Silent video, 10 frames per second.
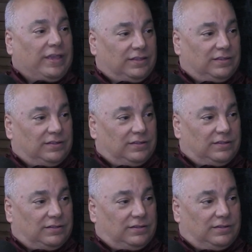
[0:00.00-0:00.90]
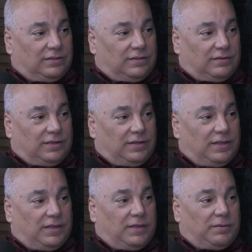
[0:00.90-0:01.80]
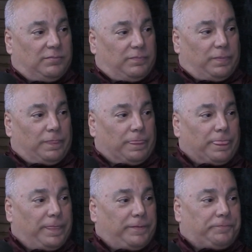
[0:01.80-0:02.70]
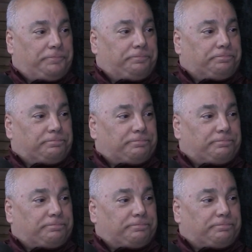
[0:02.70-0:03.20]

Yeah. Very experienced. You know what you're doing.